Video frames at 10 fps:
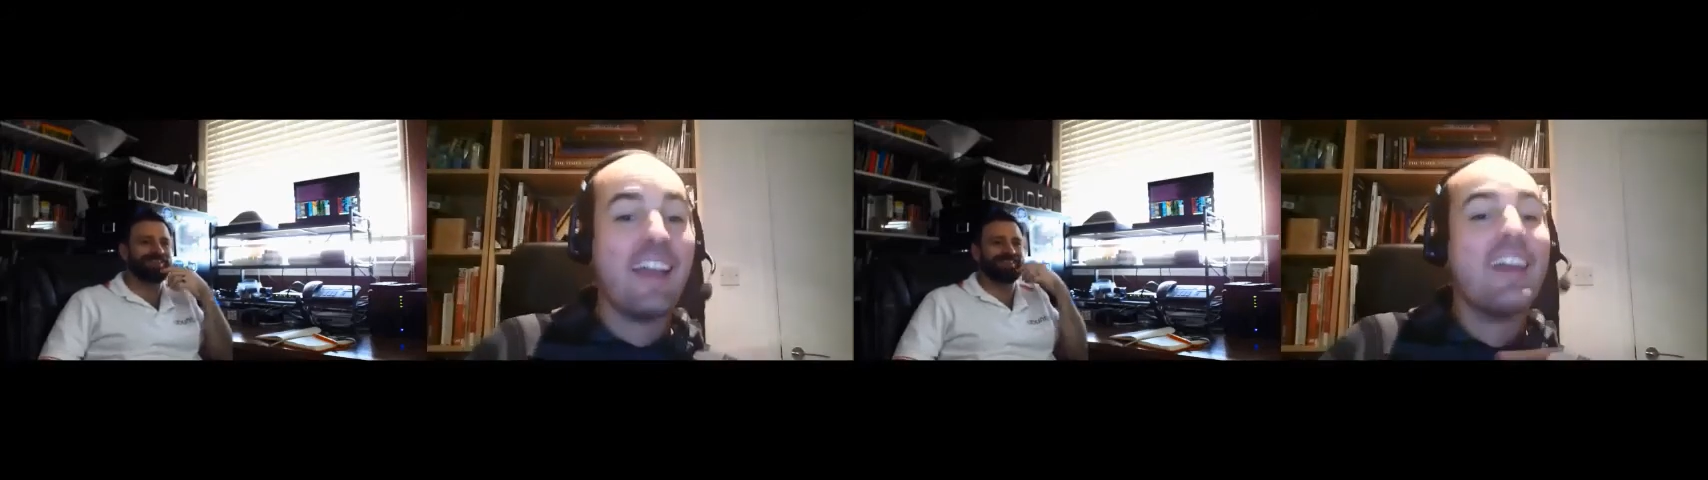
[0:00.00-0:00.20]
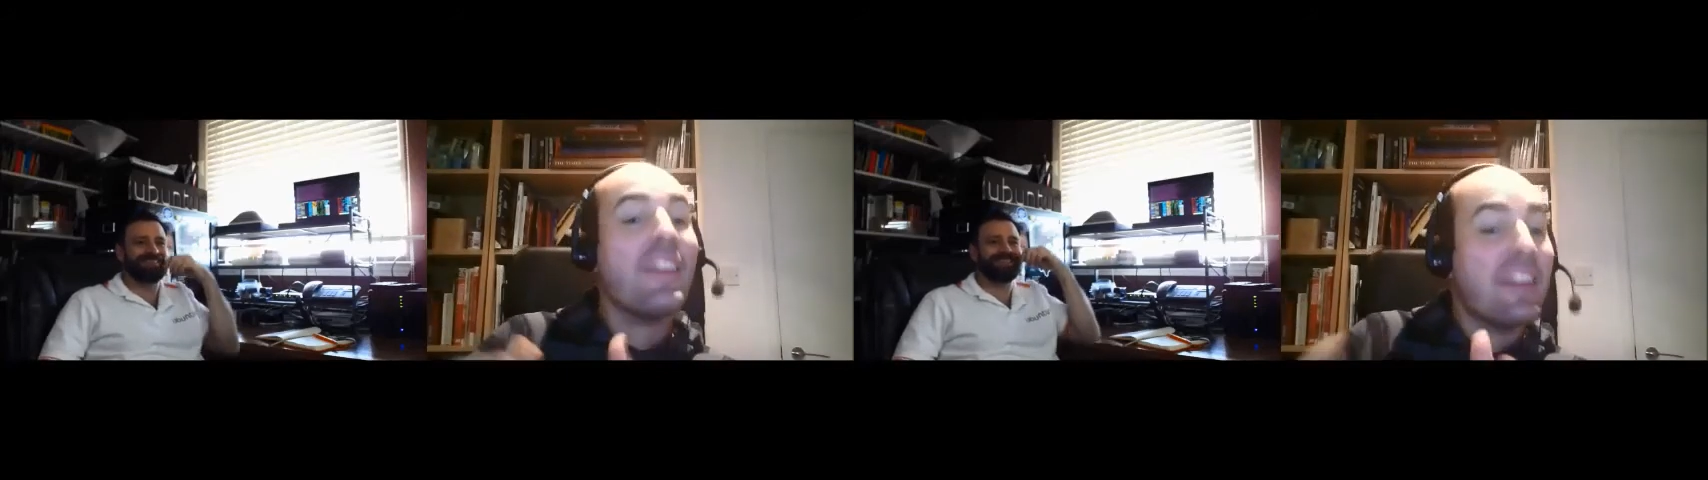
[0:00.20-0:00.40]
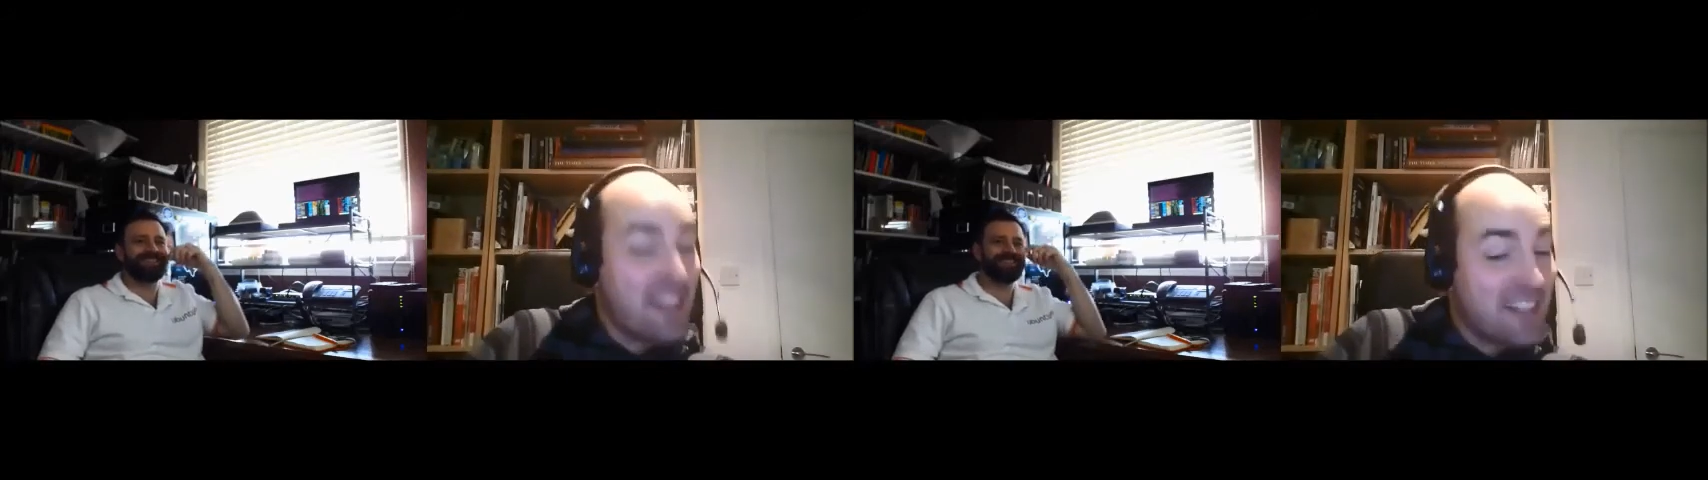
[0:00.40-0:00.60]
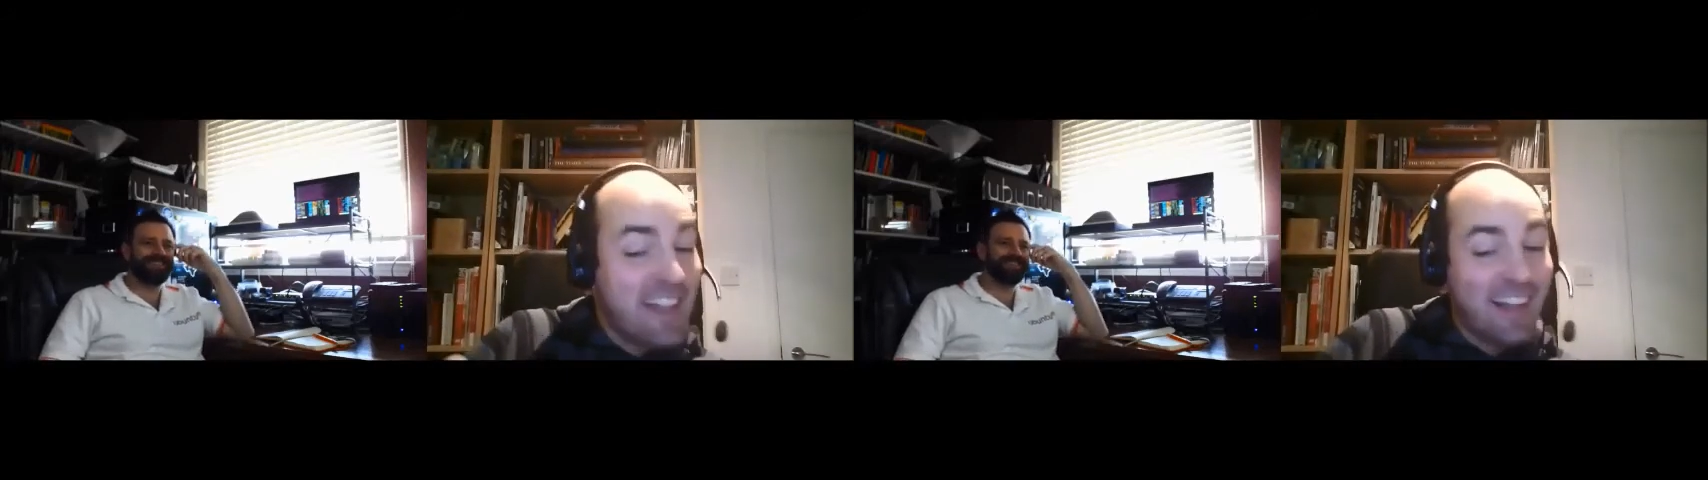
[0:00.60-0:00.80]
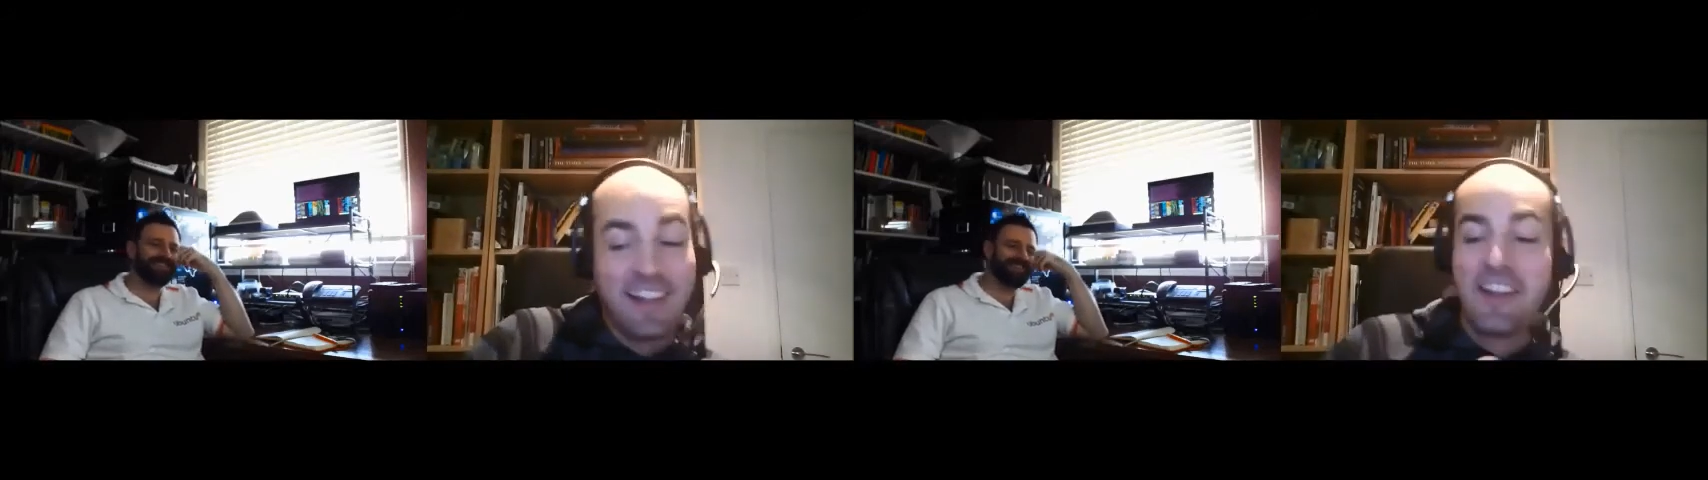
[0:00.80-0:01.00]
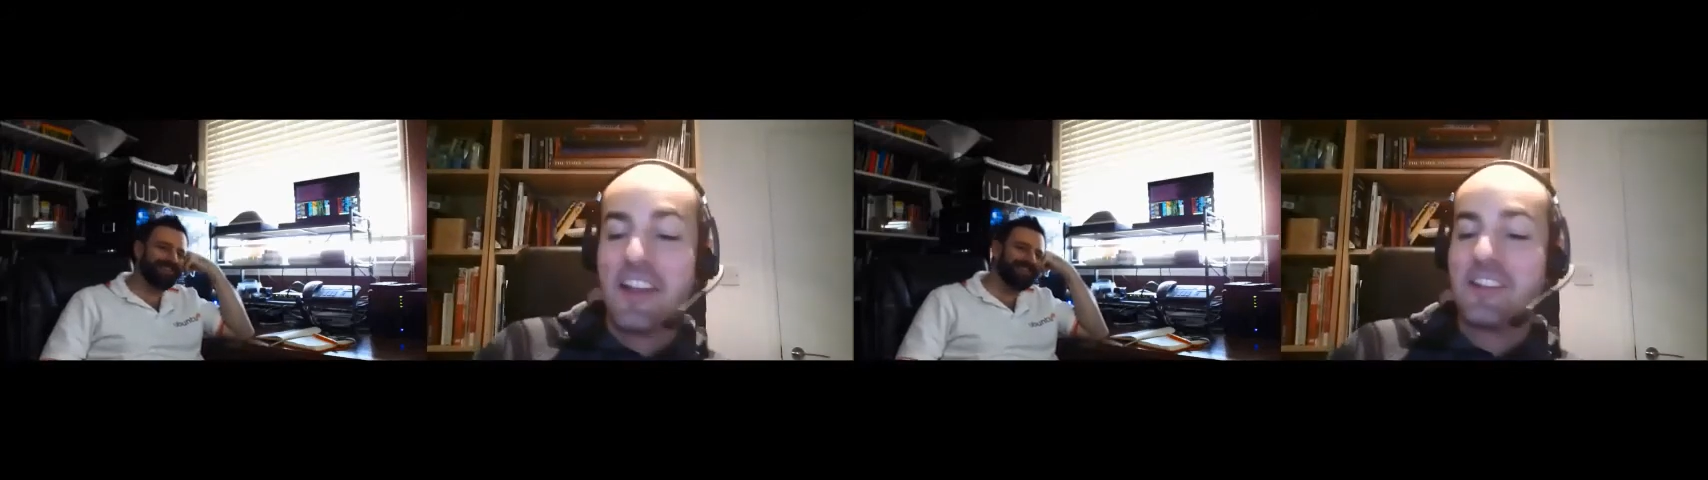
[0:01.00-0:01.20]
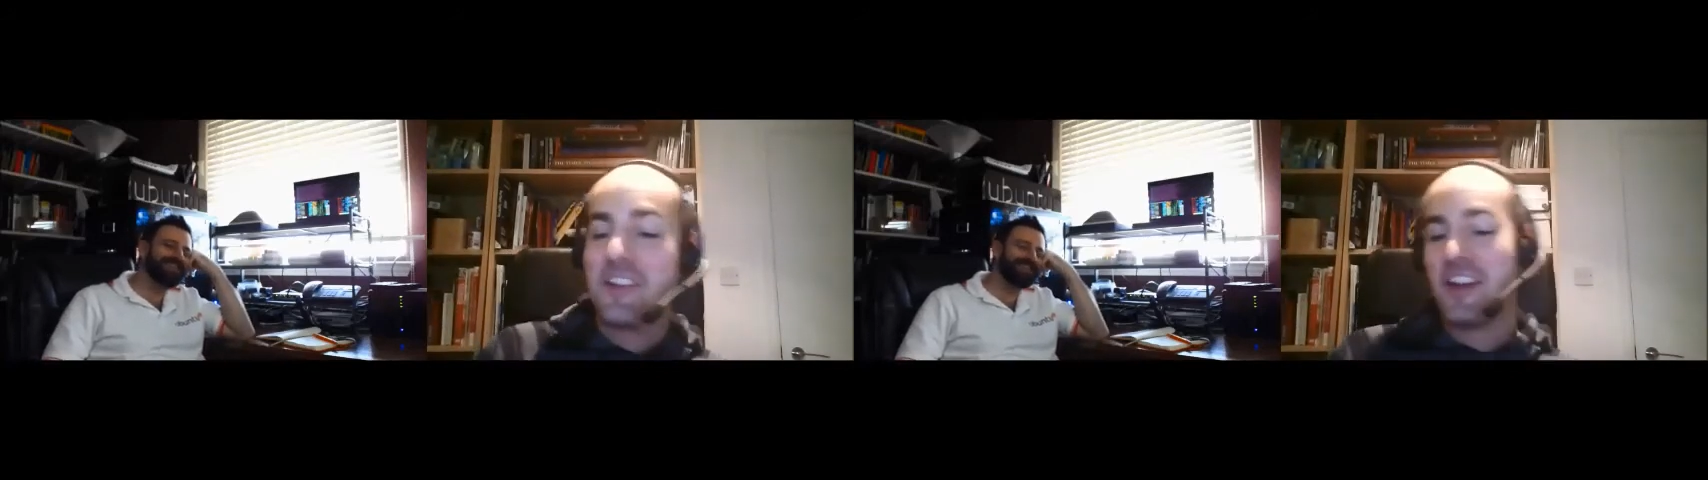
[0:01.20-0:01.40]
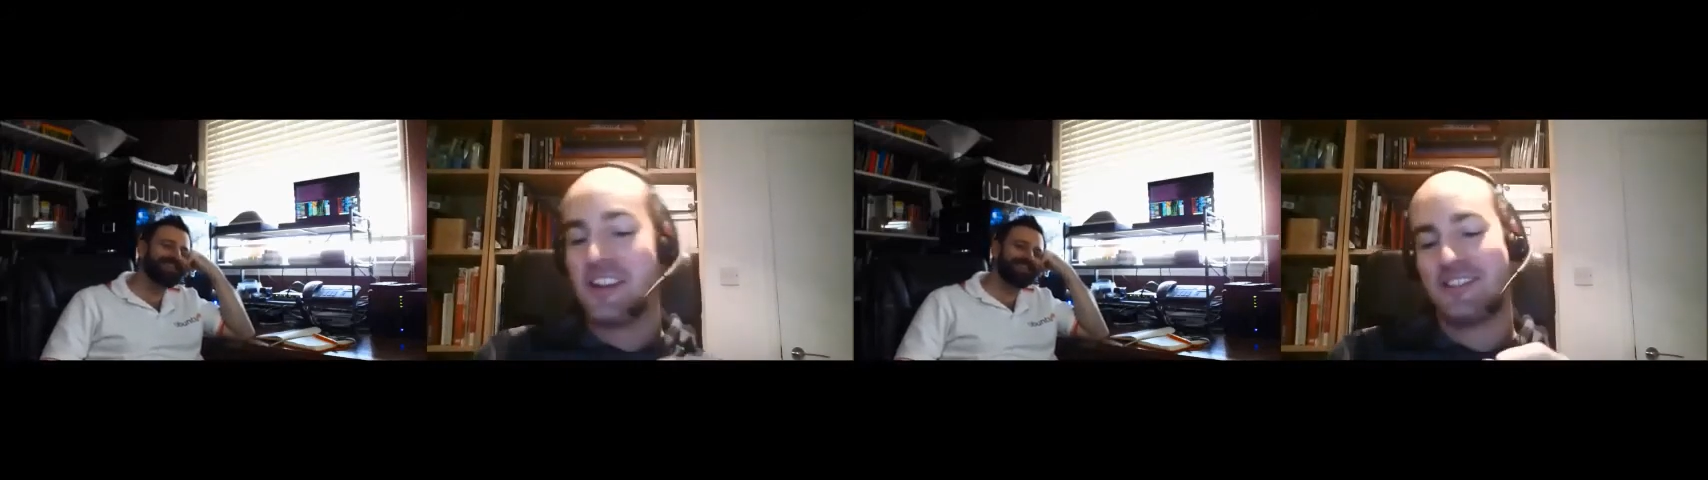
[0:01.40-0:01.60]
unless
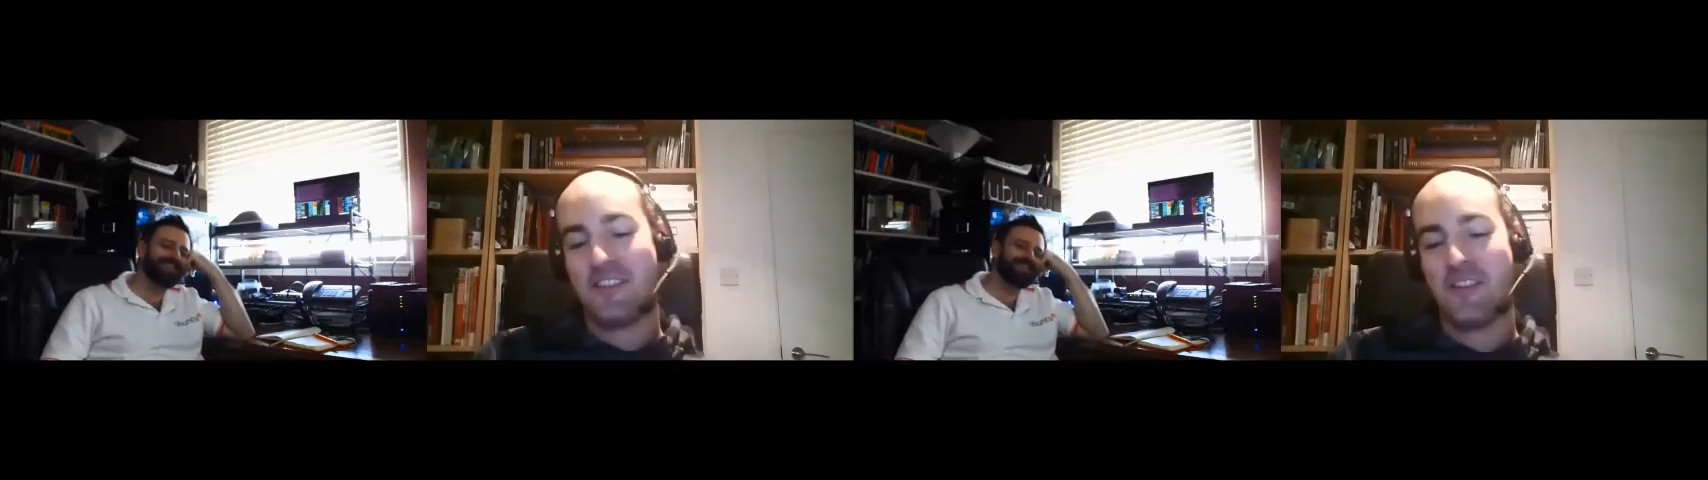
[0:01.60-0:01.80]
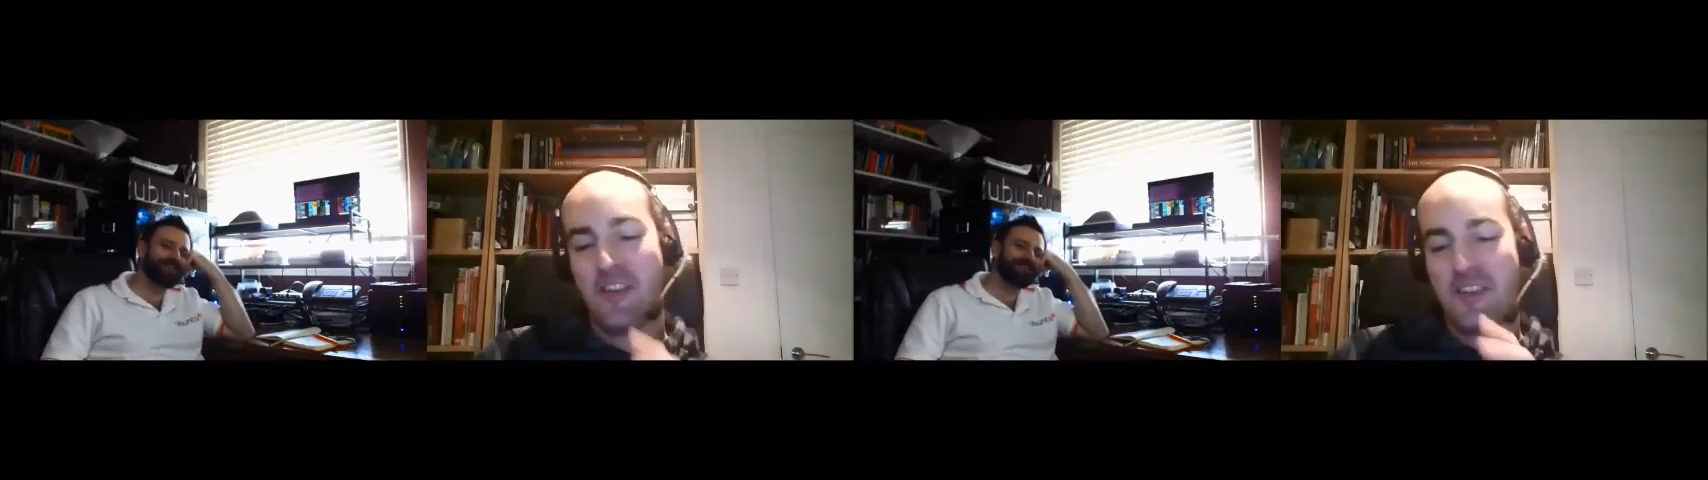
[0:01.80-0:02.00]
you had to,